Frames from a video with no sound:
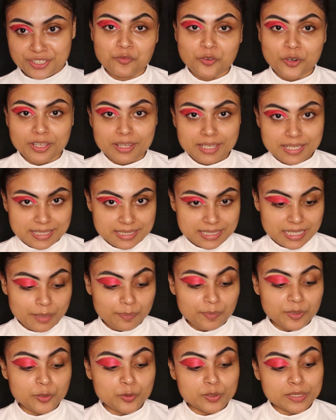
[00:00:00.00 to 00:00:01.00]
For this
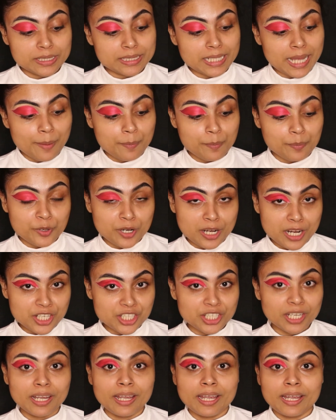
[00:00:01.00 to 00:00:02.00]
step, use a damp
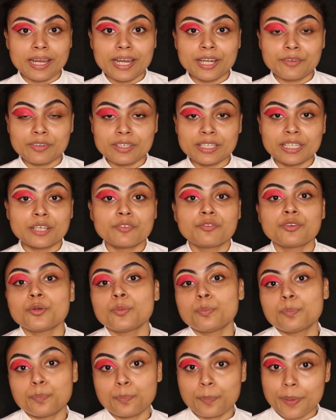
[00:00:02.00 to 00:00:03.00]
brush. It will give
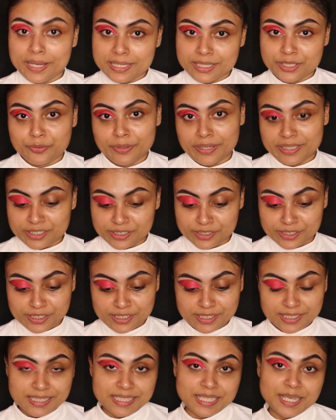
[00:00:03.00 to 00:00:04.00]
you best
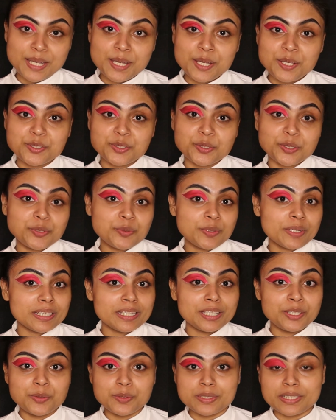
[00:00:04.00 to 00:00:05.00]
results. So you
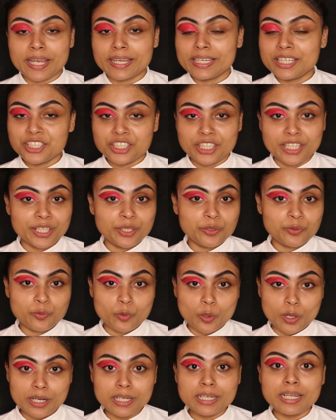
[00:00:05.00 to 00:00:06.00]
can use any shade you
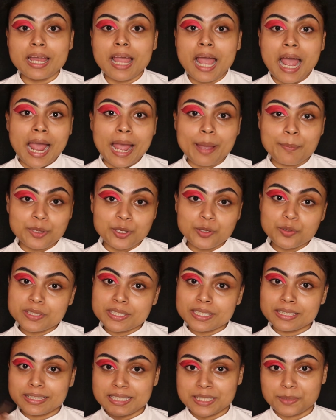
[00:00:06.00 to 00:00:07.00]
want. I'm
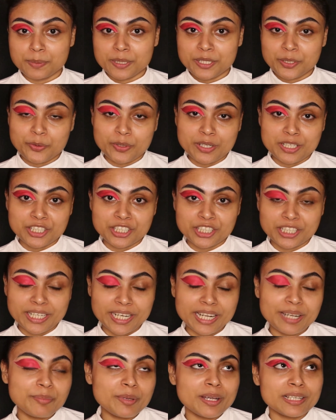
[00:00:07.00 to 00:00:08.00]
using this particular
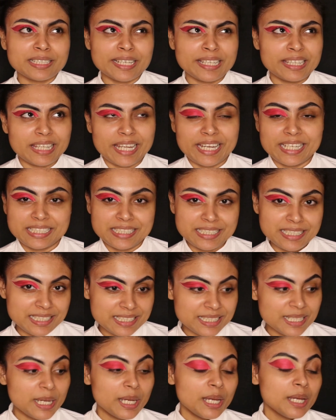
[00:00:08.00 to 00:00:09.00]
shade because I liked
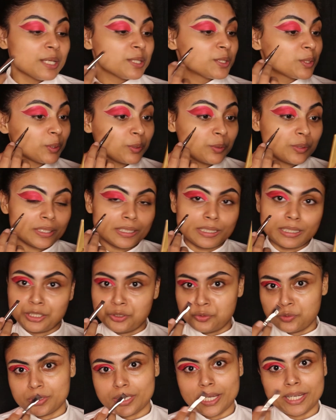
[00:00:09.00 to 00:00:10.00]
it. So you can
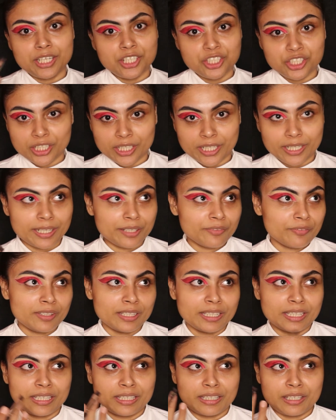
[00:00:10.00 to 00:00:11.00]
use any shade. It
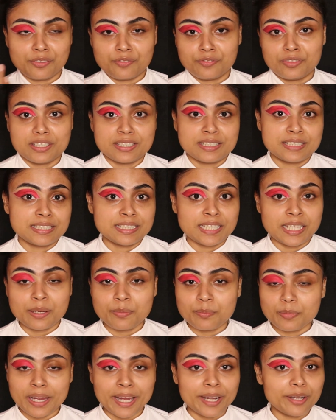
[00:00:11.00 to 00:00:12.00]
will give the
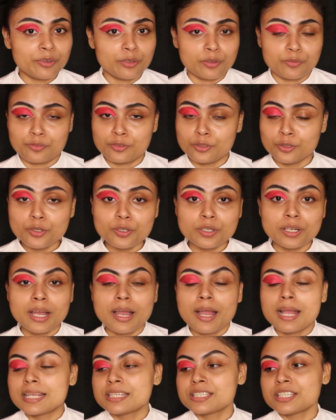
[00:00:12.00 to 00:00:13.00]
same kind of look,
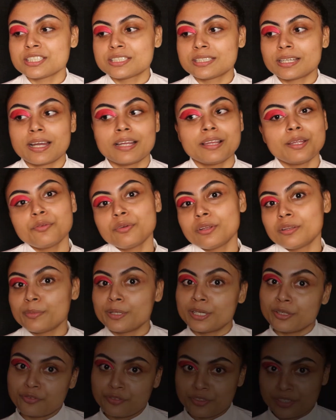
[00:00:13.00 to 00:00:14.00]
just the color will be
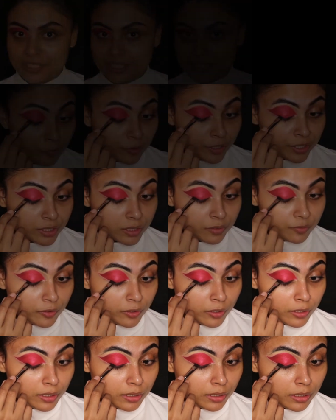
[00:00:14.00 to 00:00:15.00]
different. First of
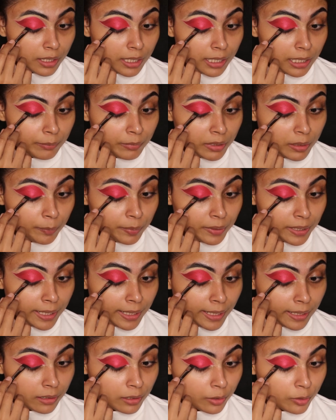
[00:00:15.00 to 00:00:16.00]
all, I'm
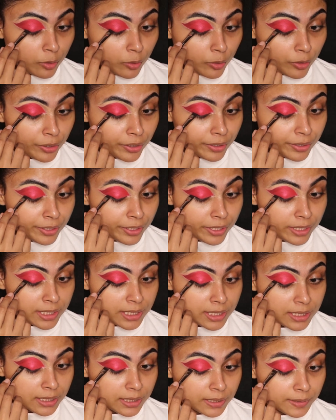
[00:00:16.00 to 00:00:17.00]
applying at the
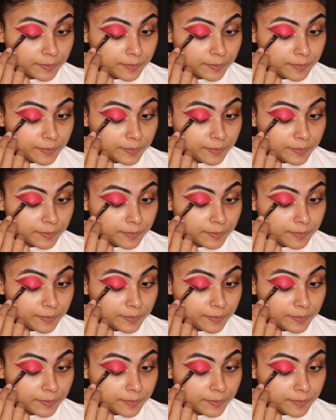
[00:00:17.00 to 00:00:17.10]
corners.